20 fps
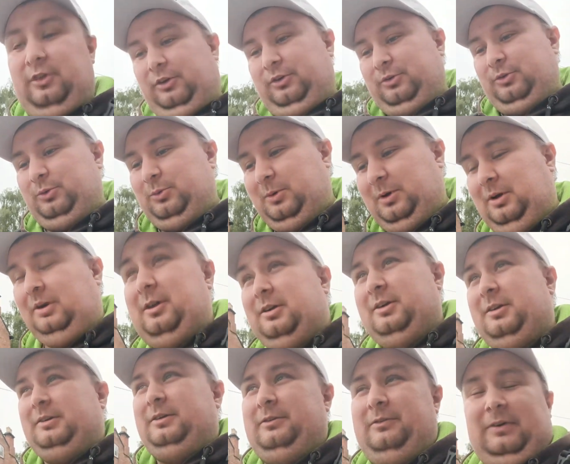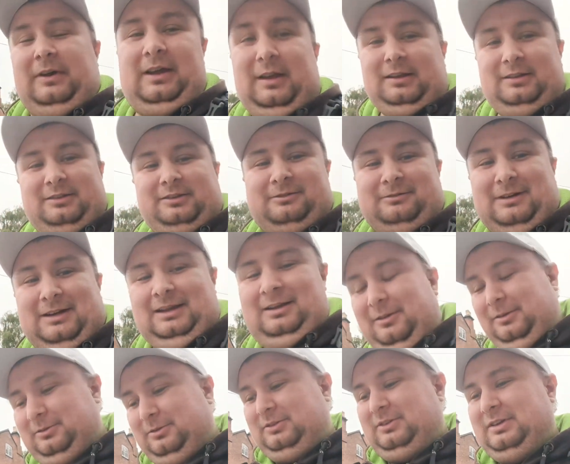So I've hanged
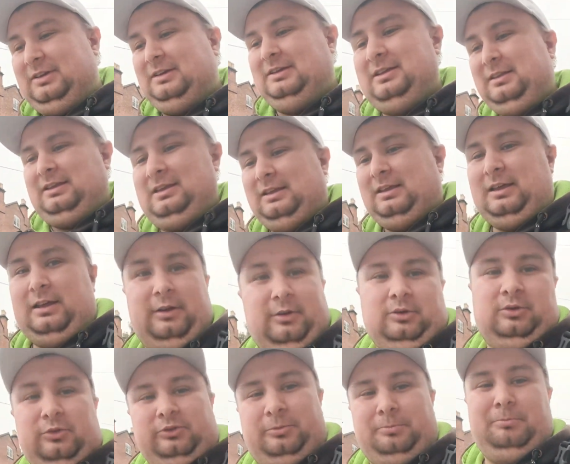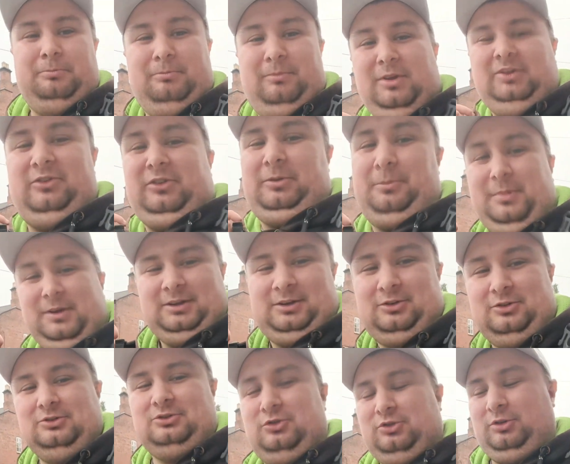around, I've got some Mr
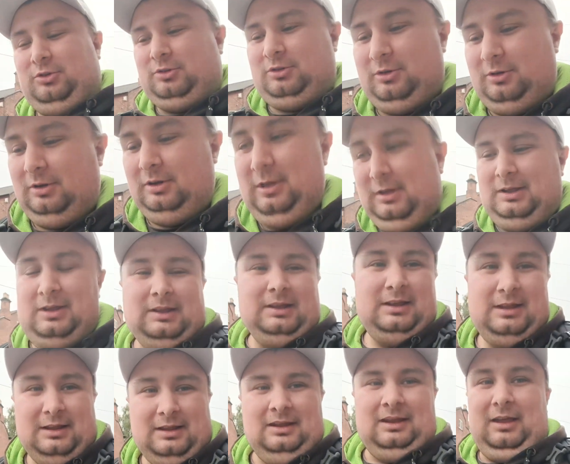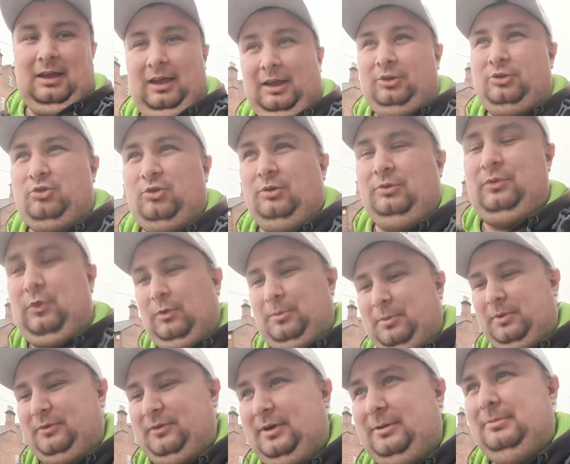Beast chocolate extra for
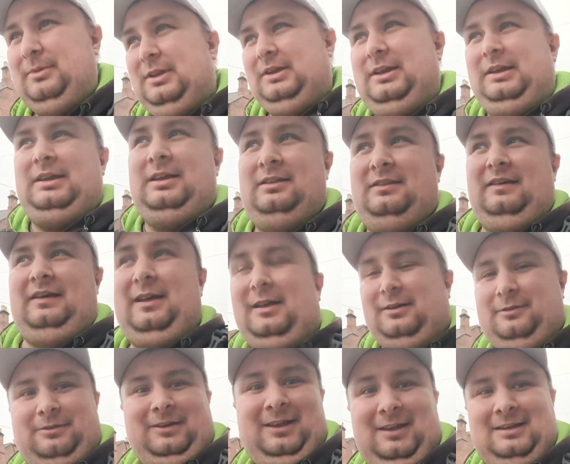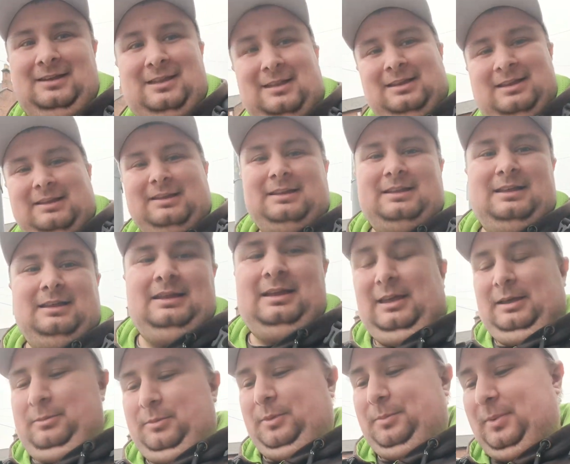my family to have
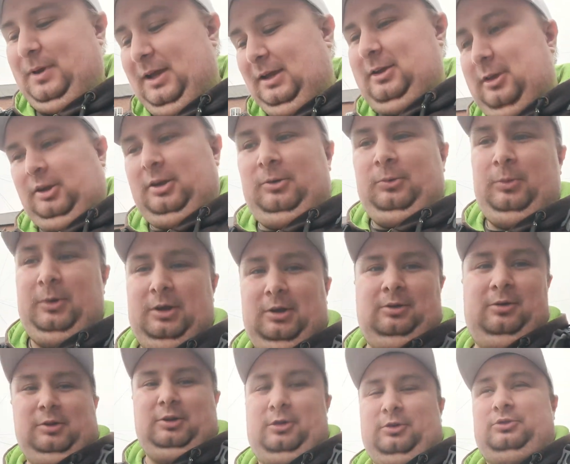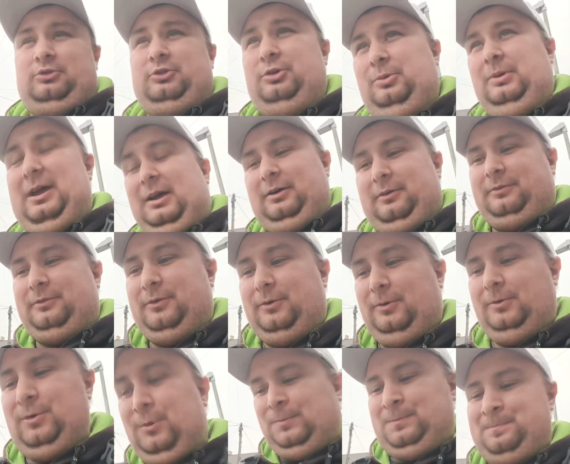in my bag. We only got two out of
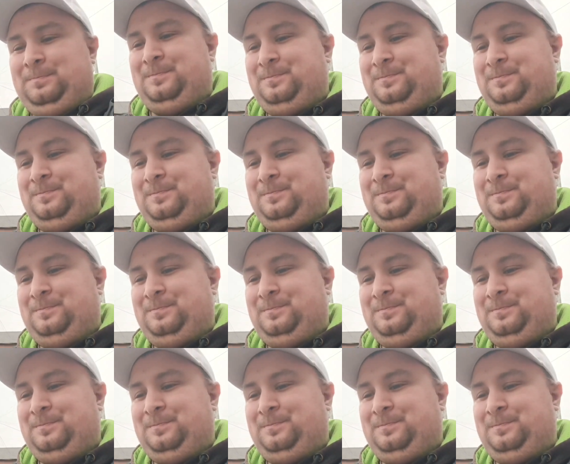four,